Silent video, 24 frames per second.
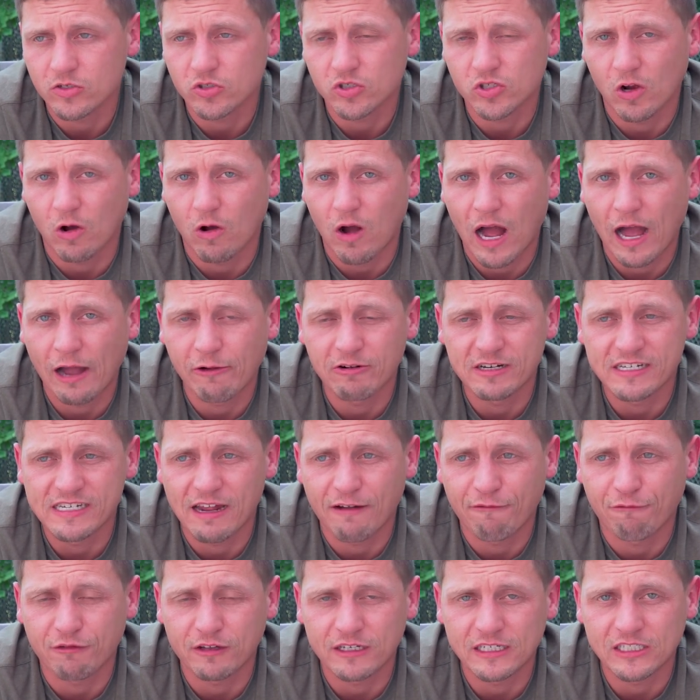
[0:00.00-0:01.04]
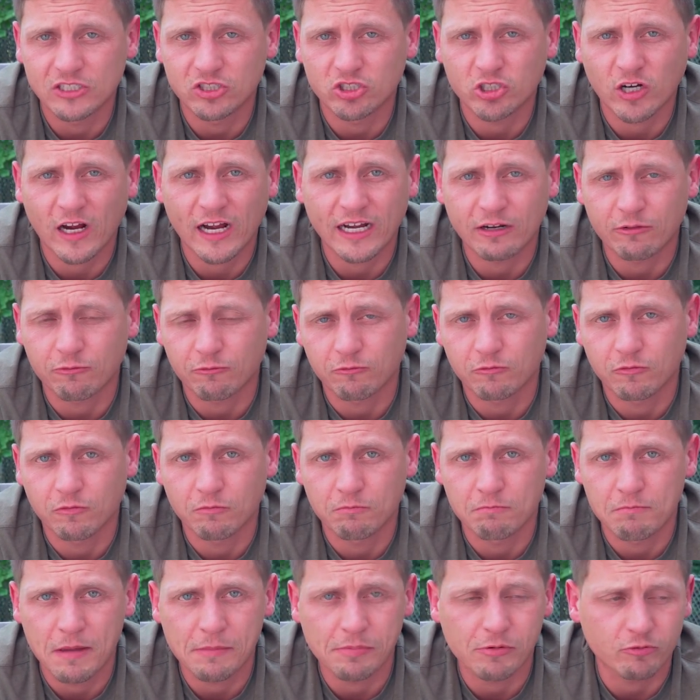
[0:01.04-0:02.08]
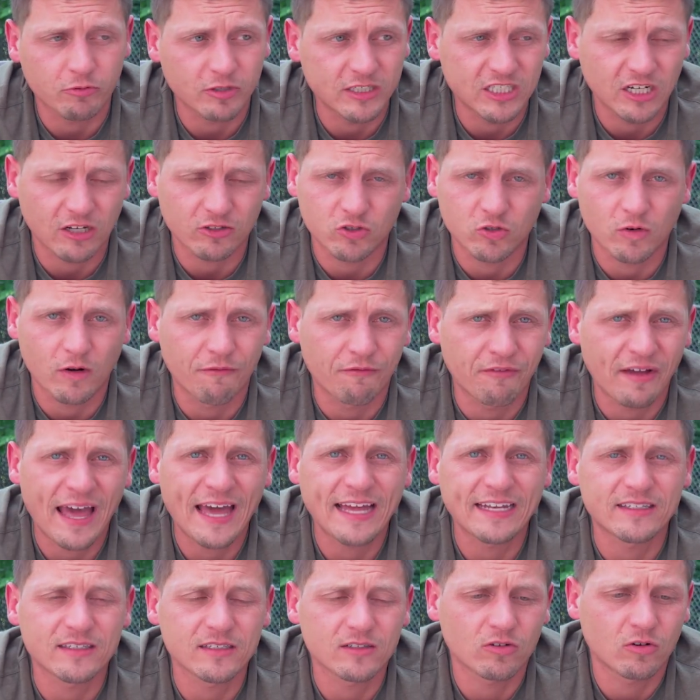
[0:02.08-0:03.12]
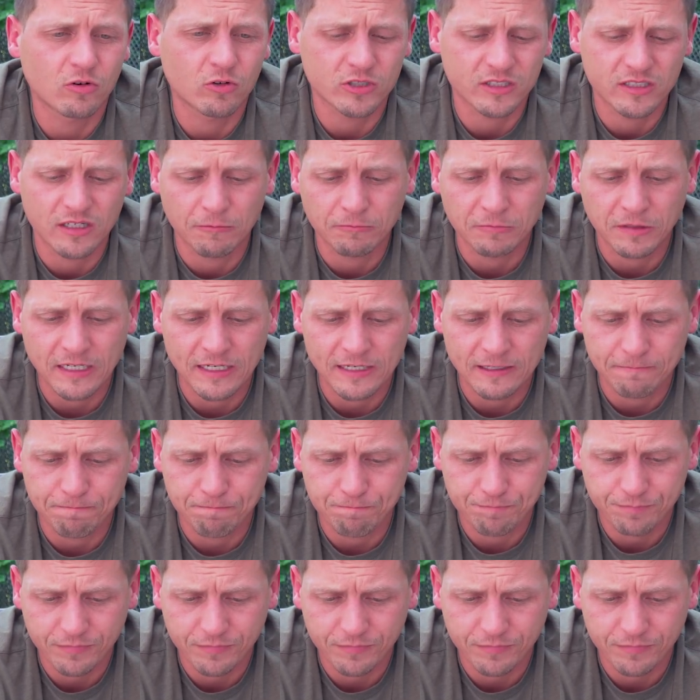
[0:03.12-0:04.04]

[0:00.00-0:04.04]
so I would definitely try to maybe reach out to a vet or something.